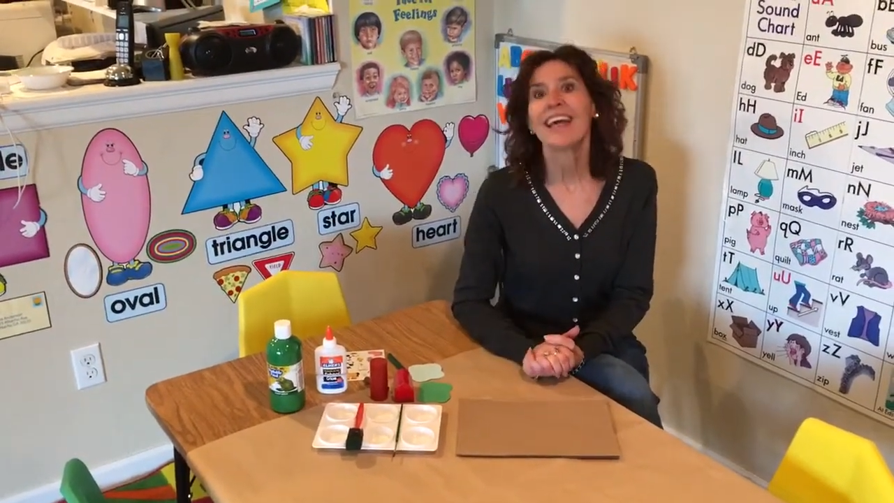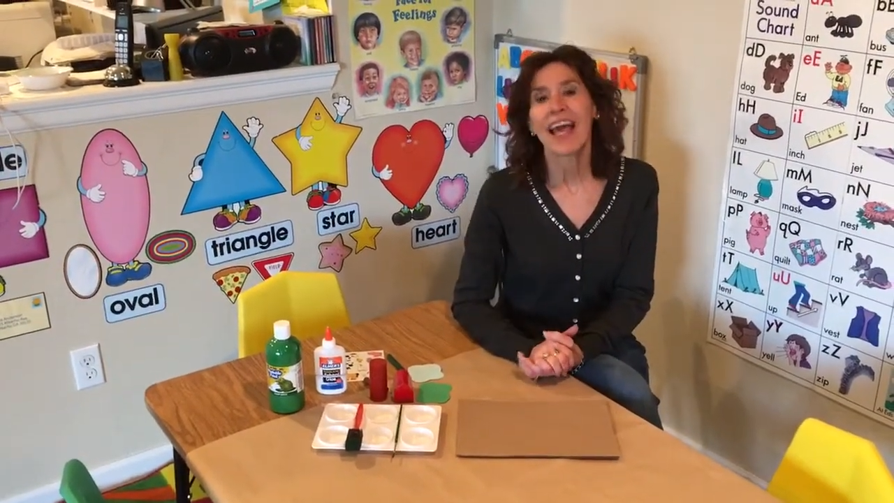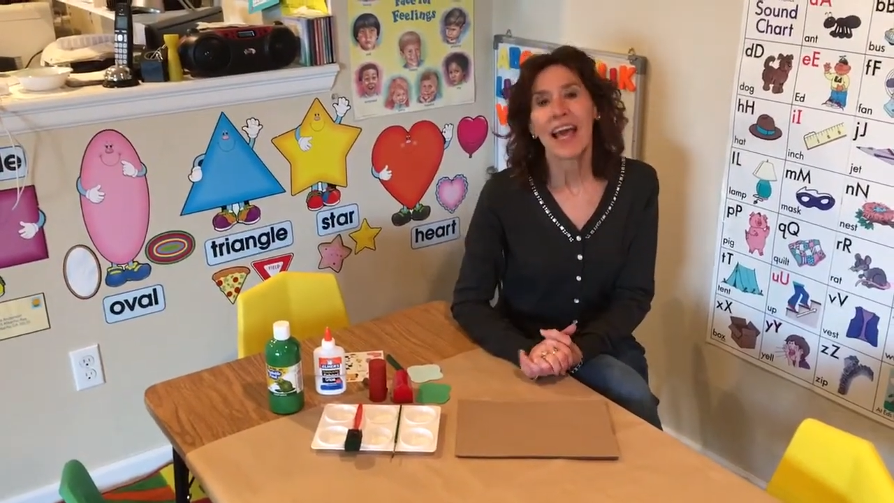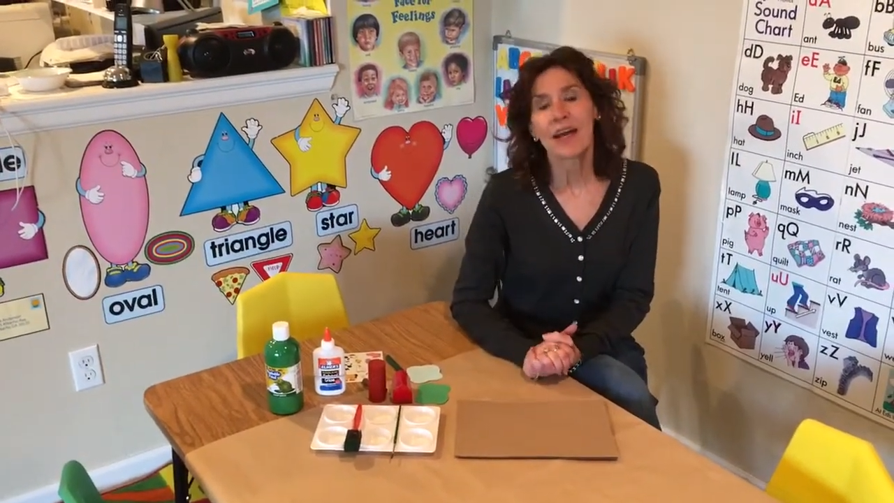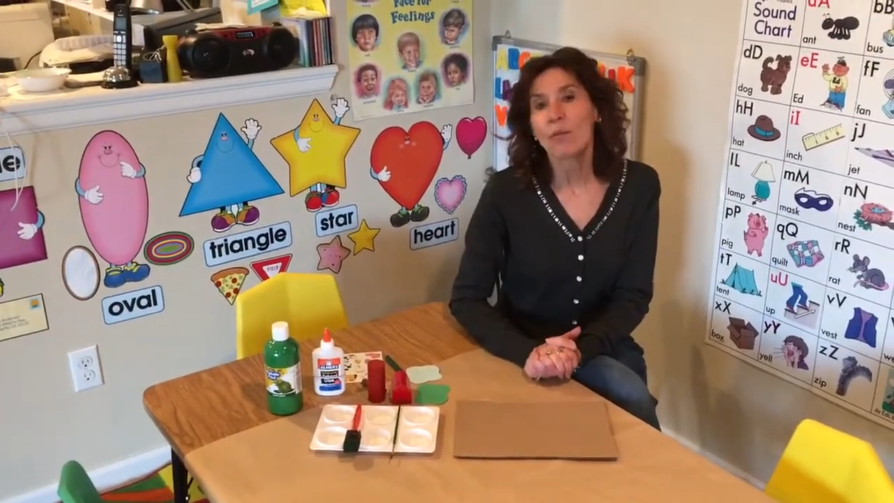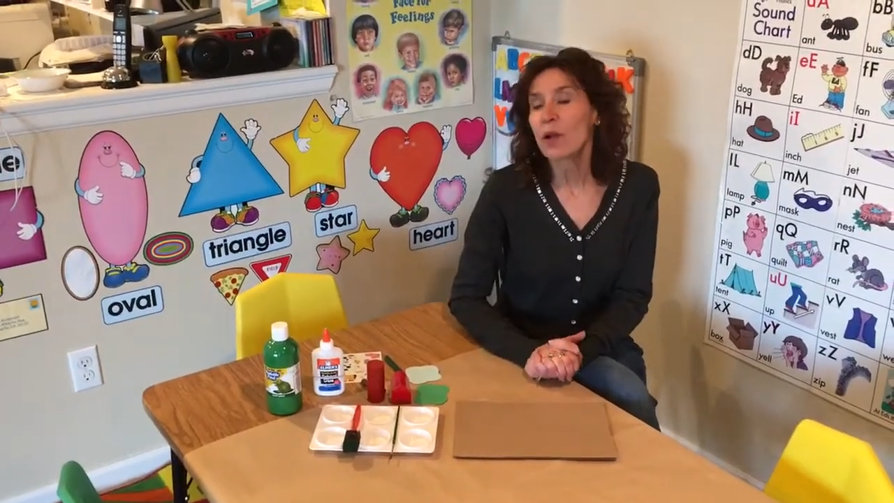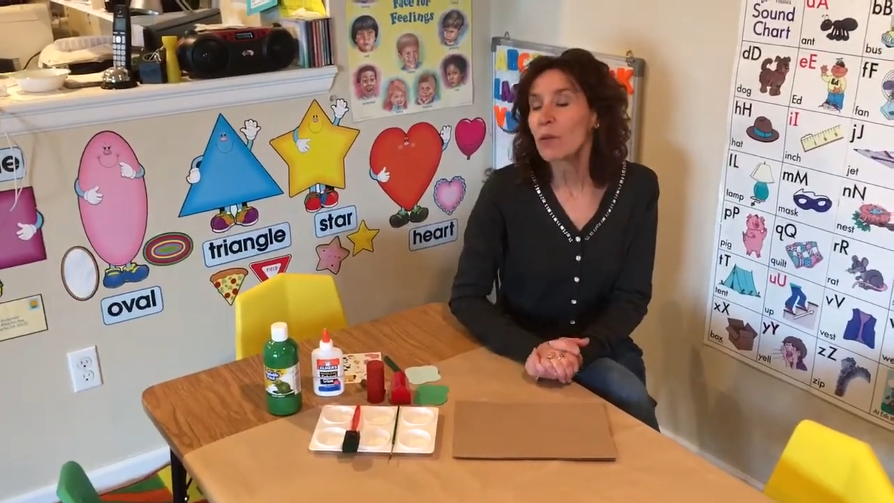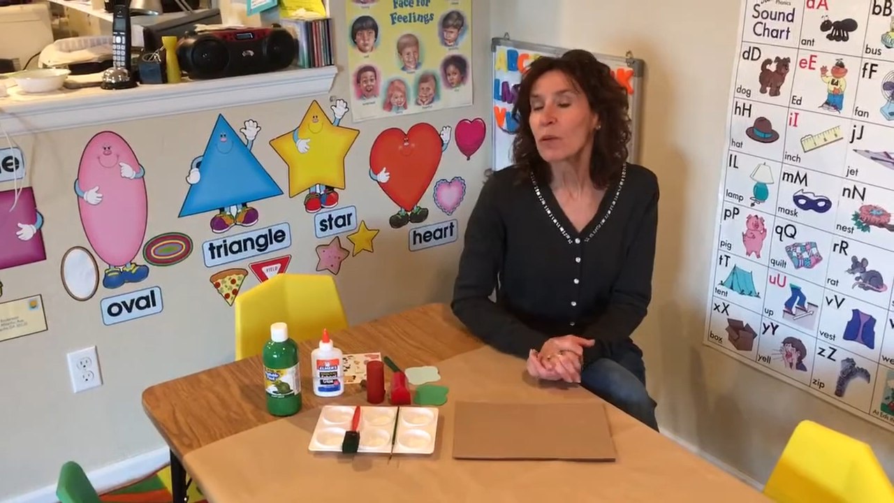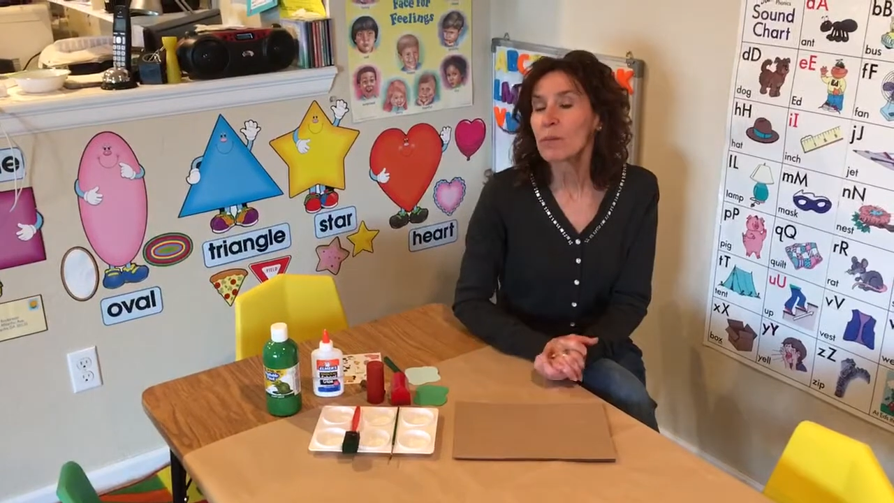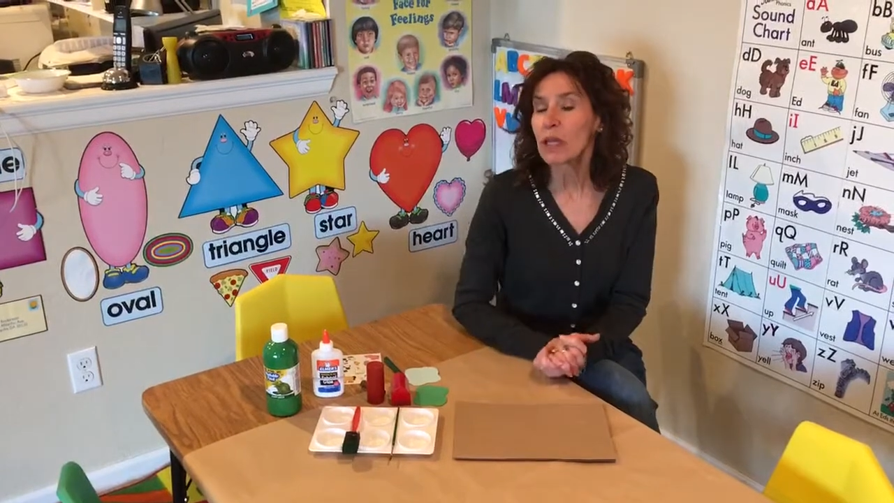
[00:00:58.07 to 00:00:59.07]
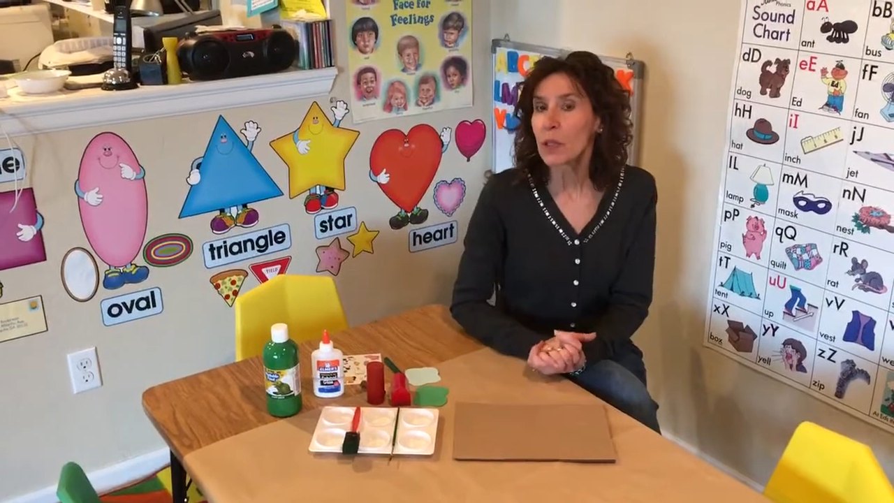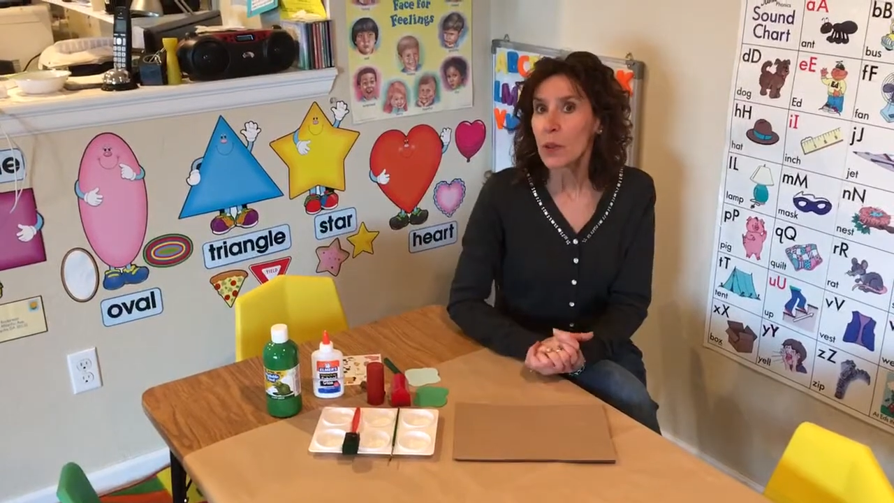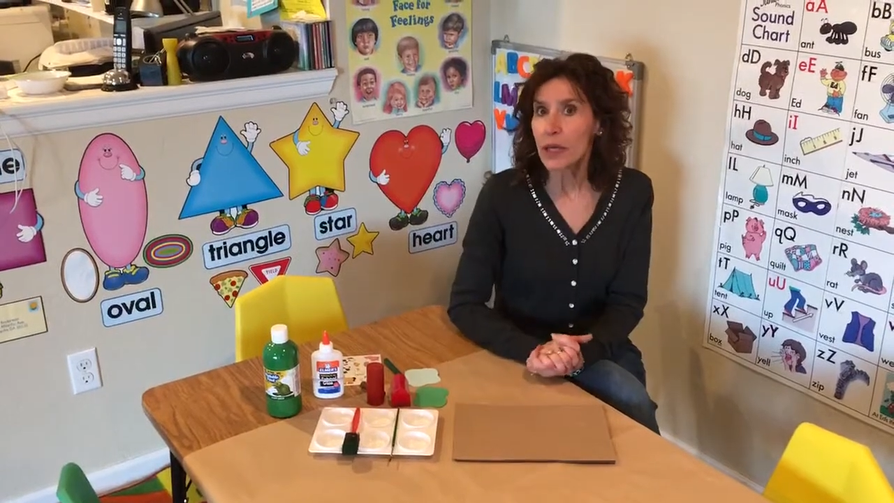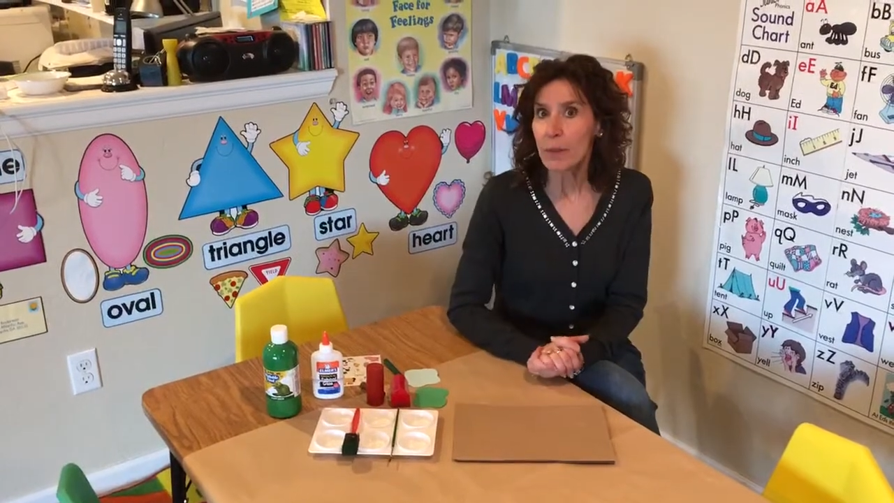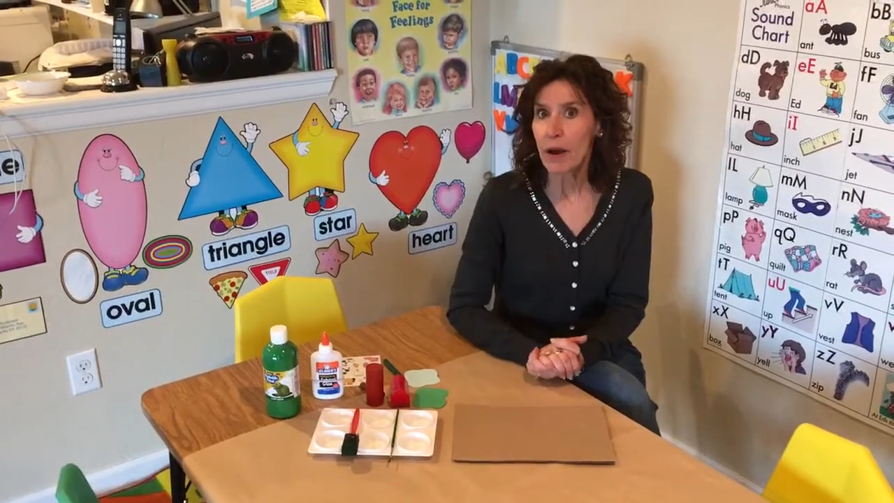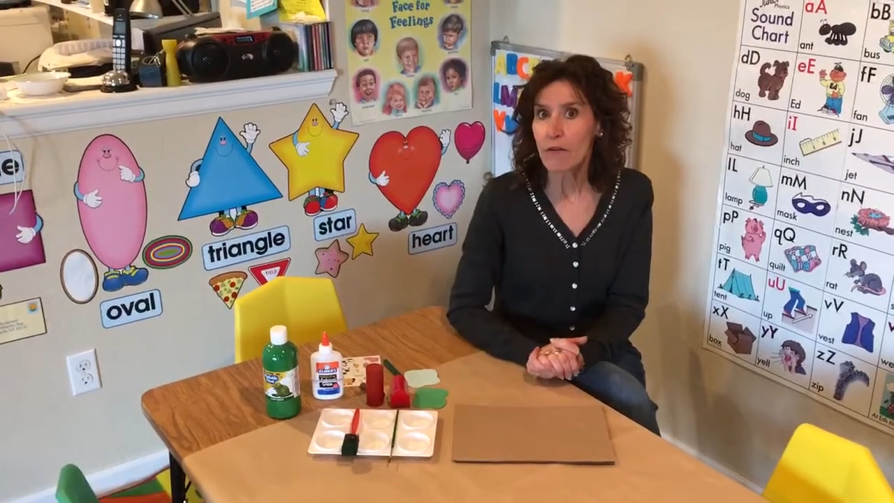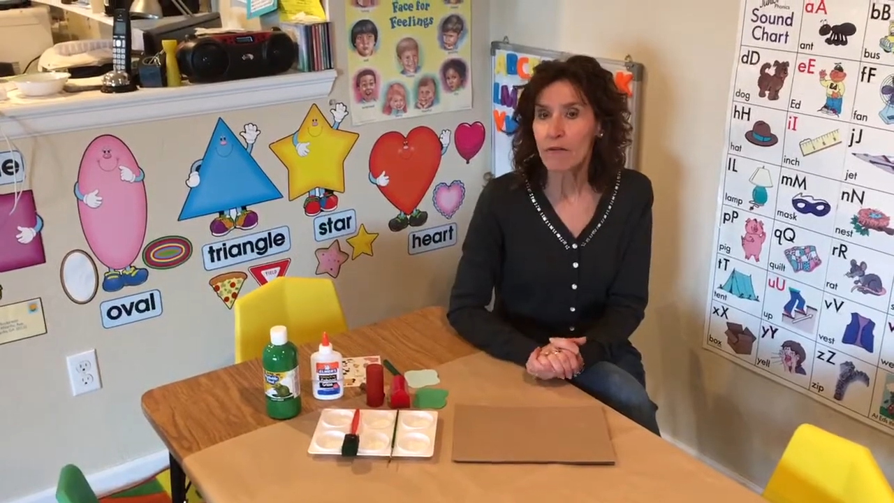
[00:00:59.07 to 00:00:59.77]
And we would be learning about